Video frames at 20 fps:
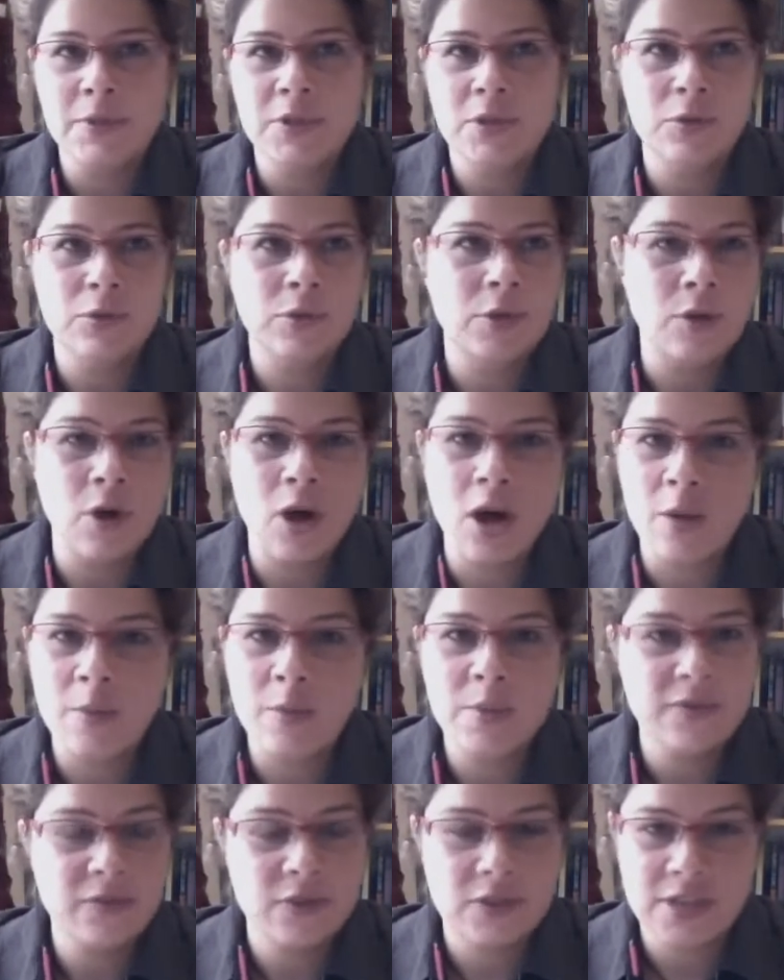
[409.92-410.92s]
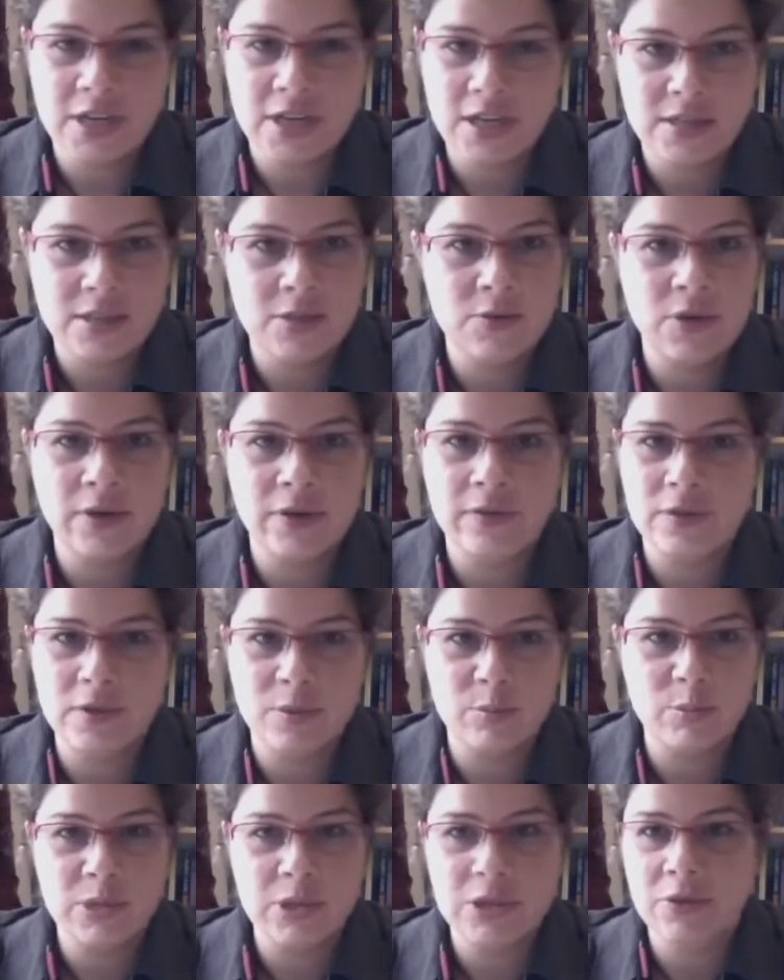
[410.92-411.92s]
So, hubs for taxi
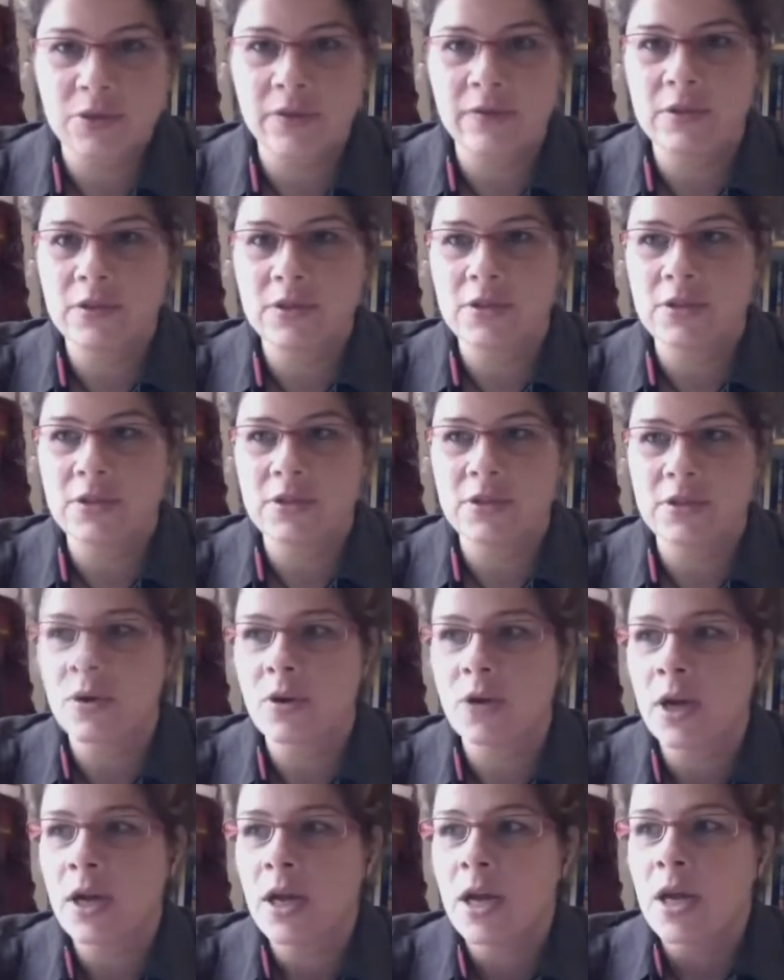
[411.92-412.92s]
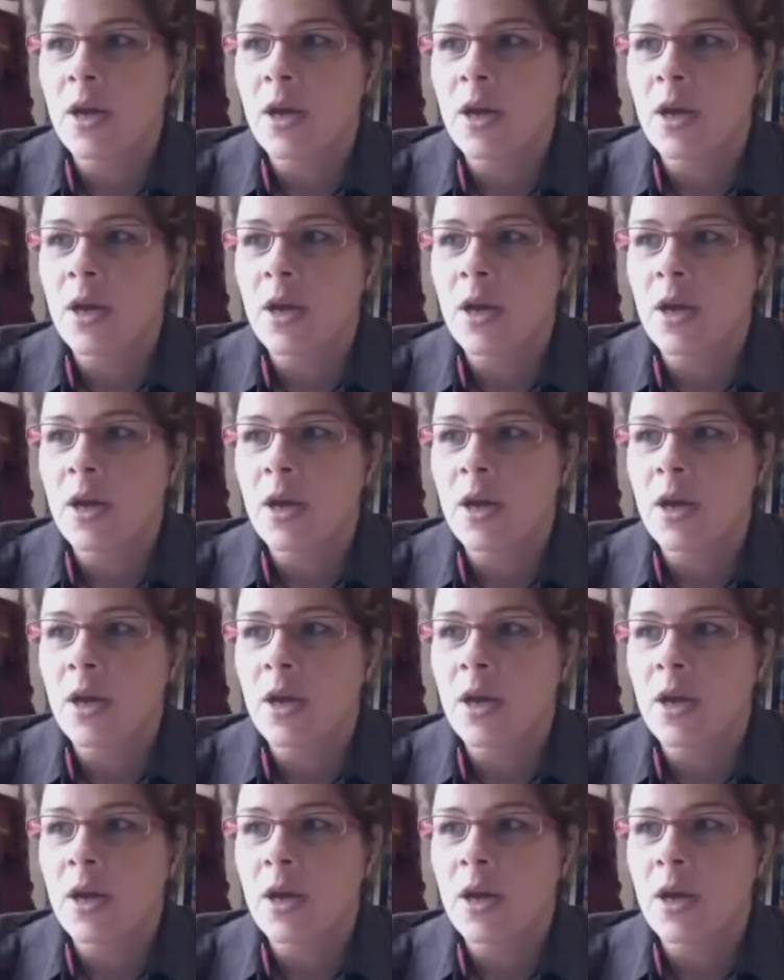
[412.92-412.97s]
drivers and bus drivers and so on,